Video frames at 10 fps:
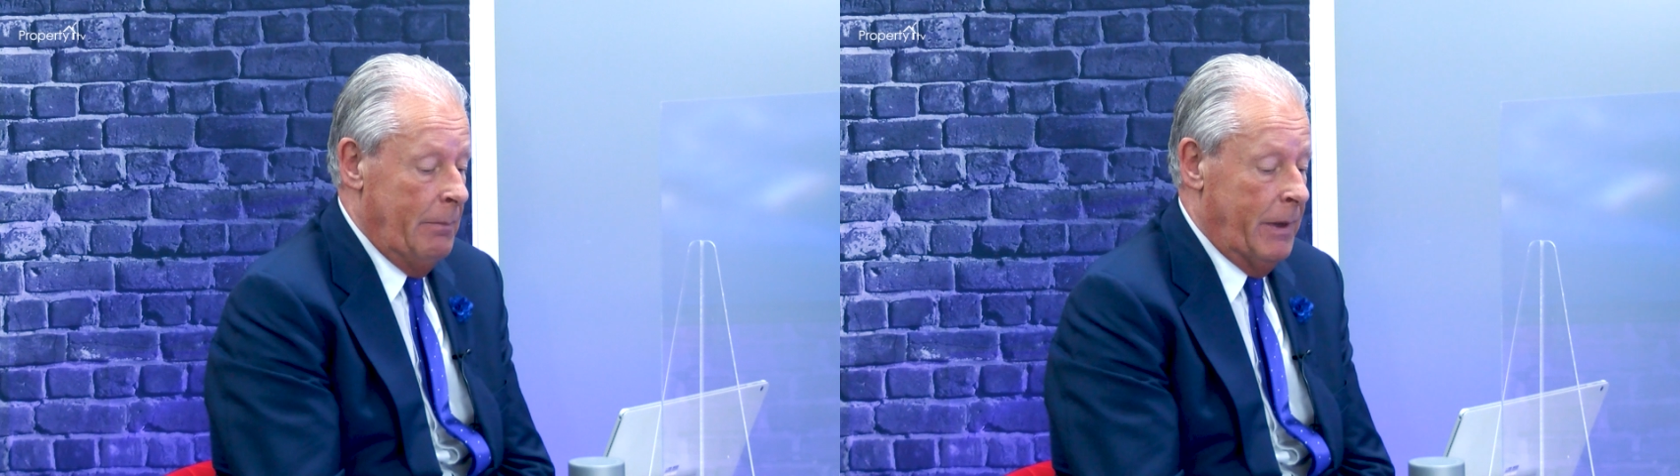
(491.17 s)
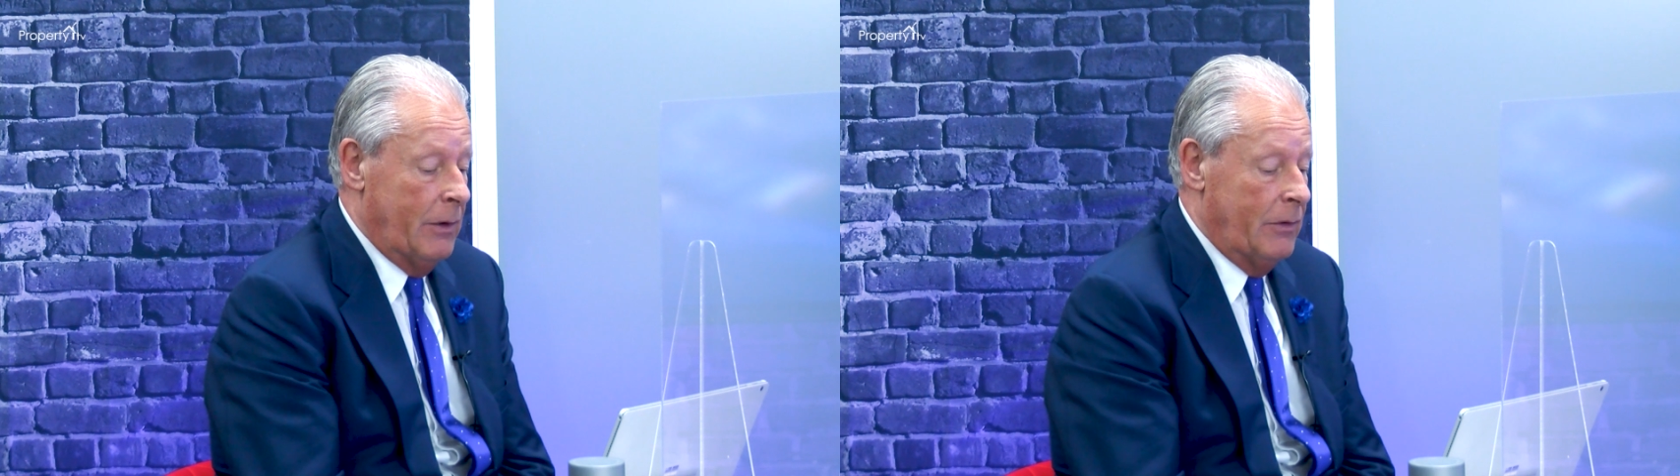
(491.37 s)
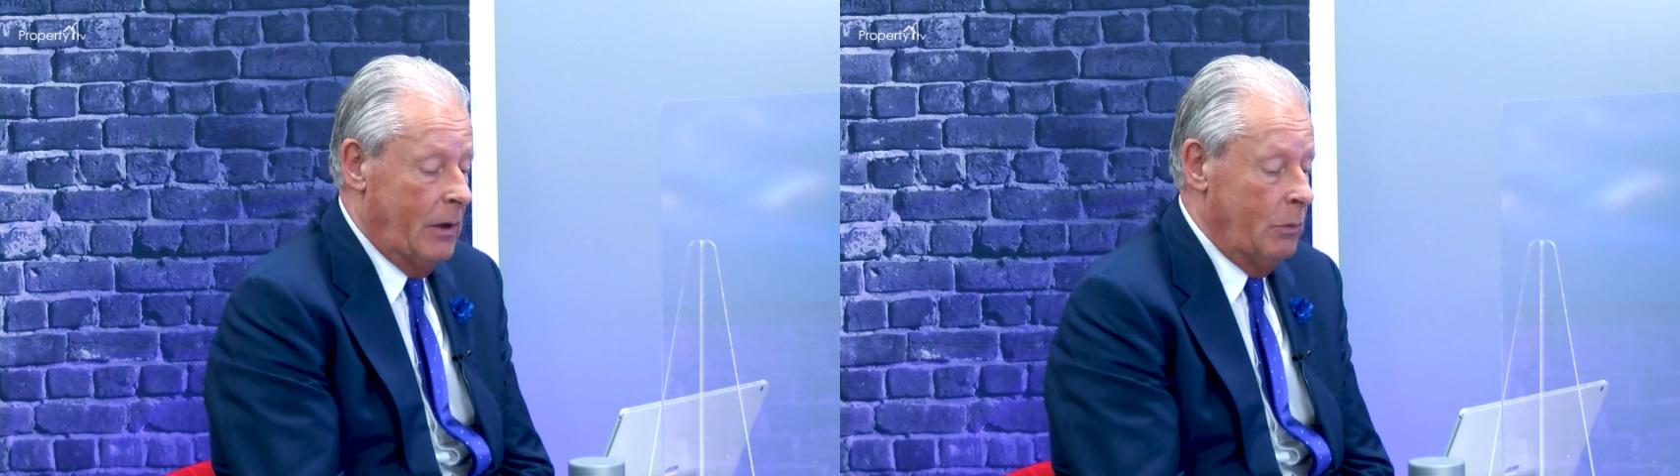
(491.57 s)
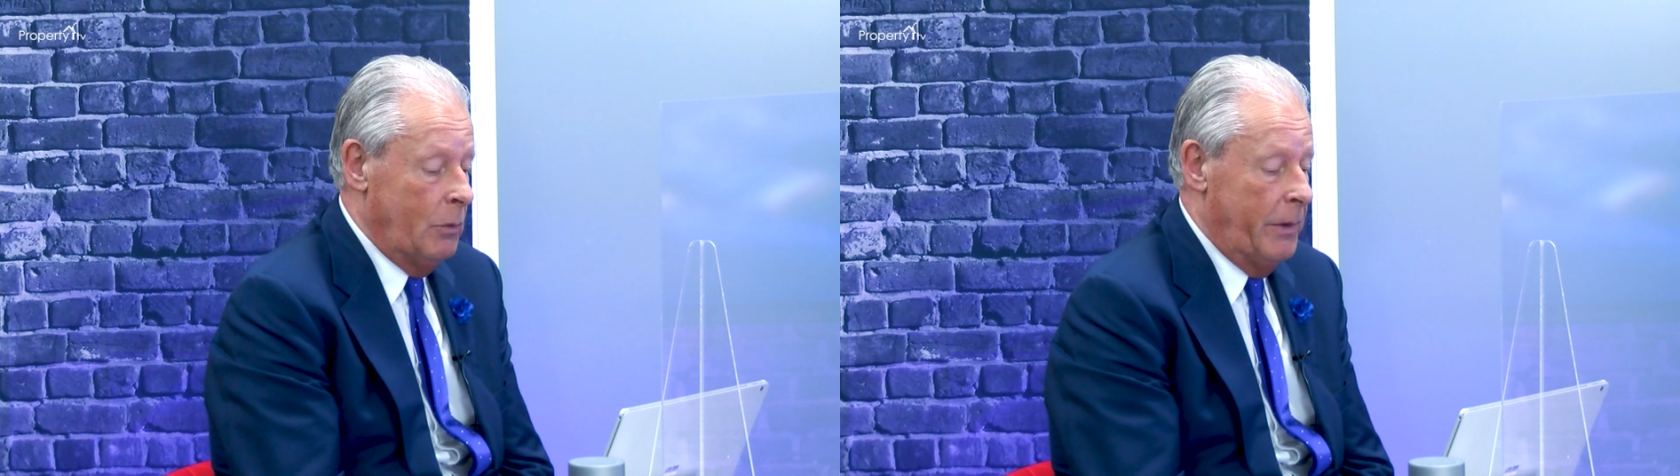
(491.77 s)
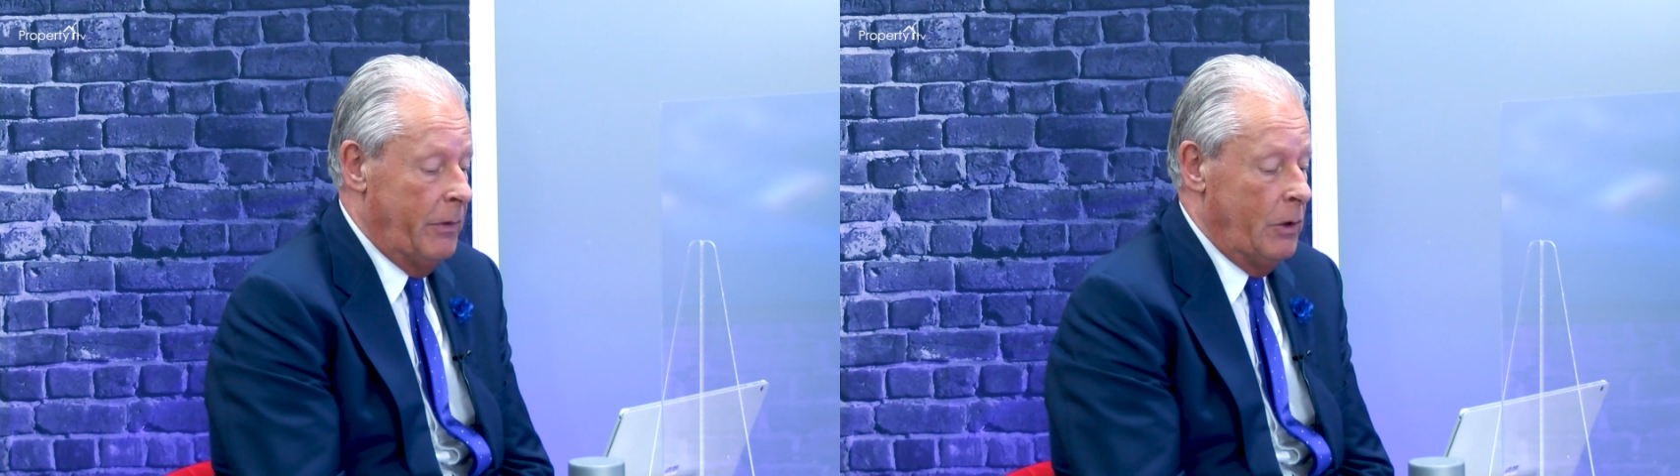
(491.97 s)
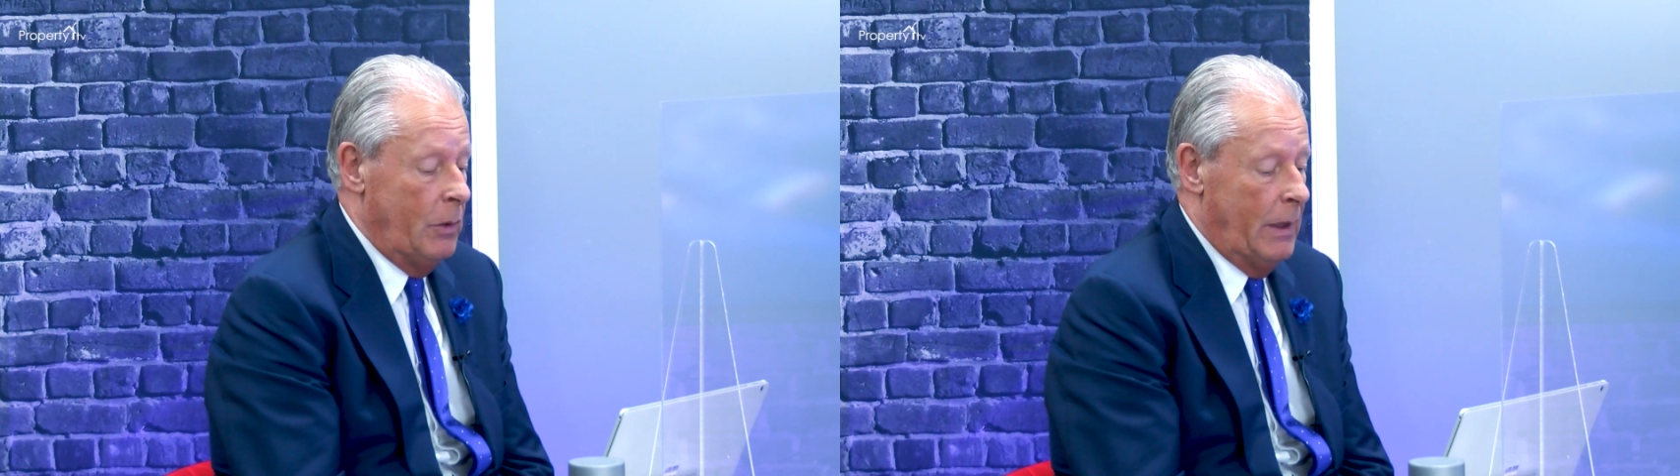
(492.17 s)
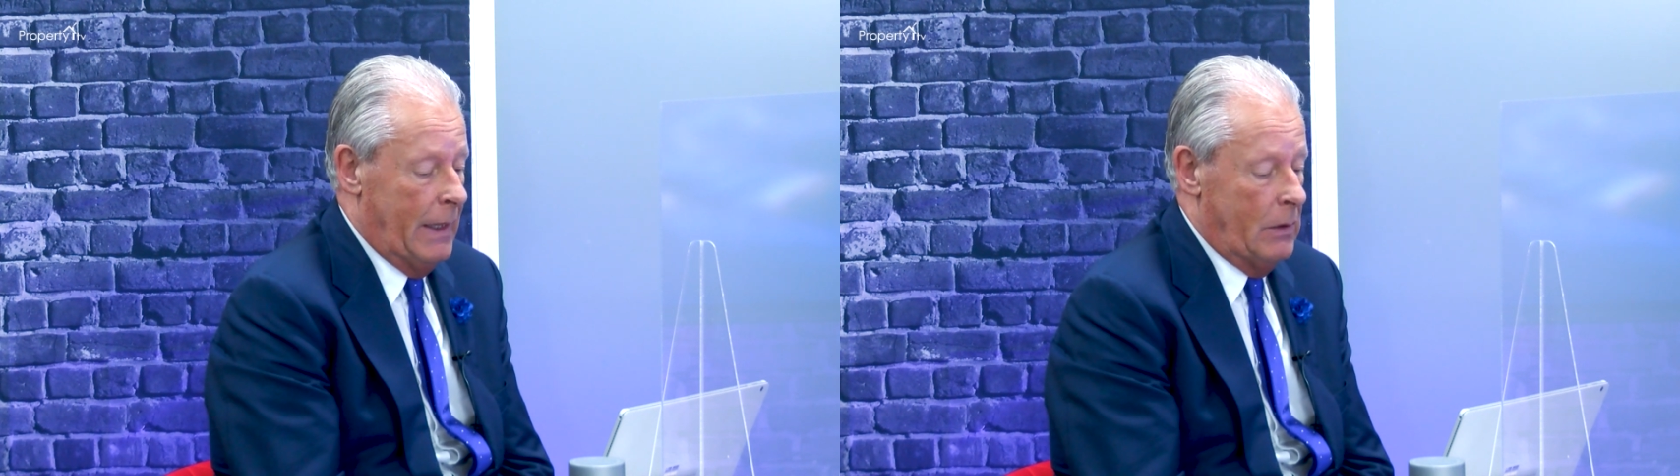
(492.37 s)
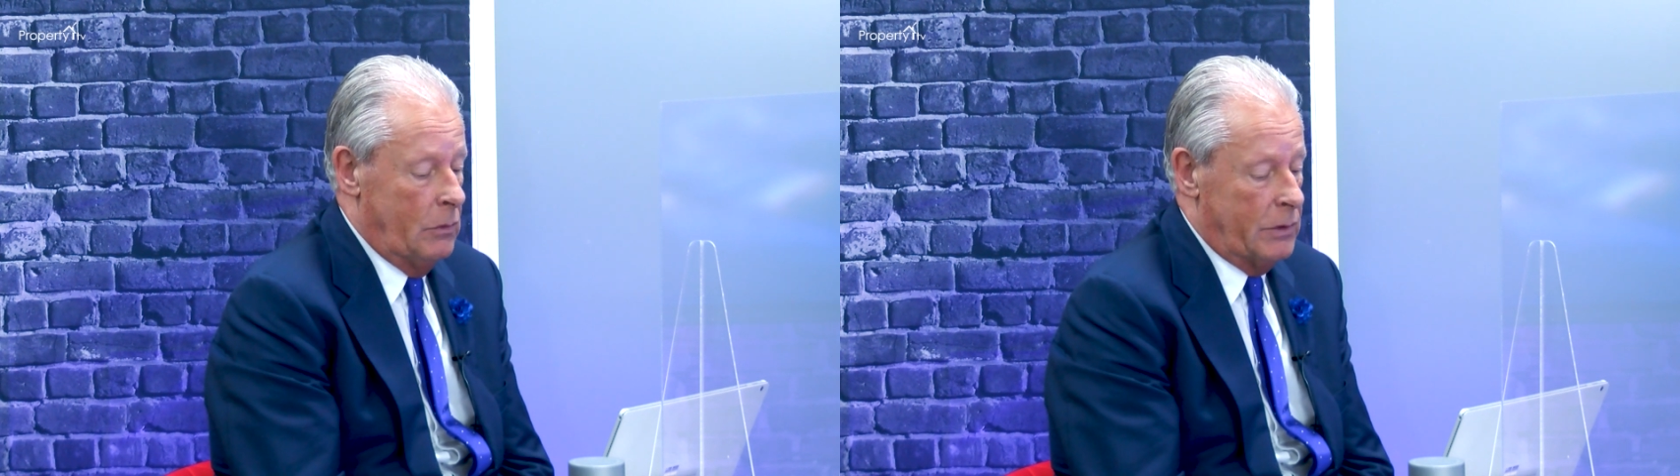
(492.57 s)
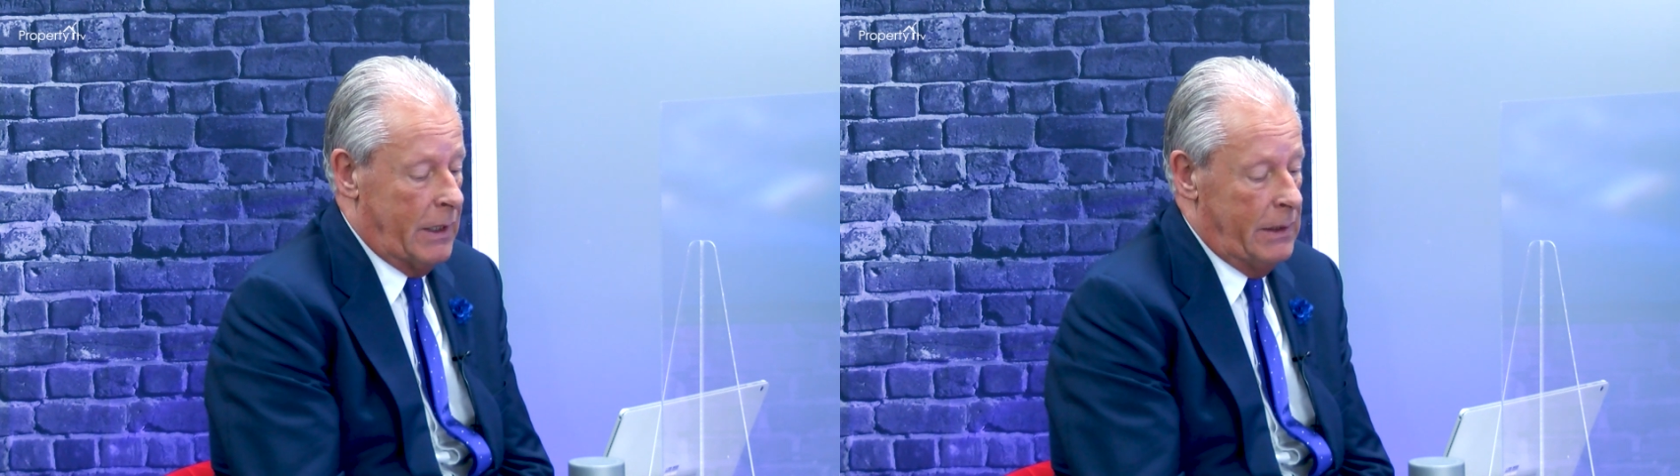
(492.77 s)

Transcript: Because I will be the new landlord,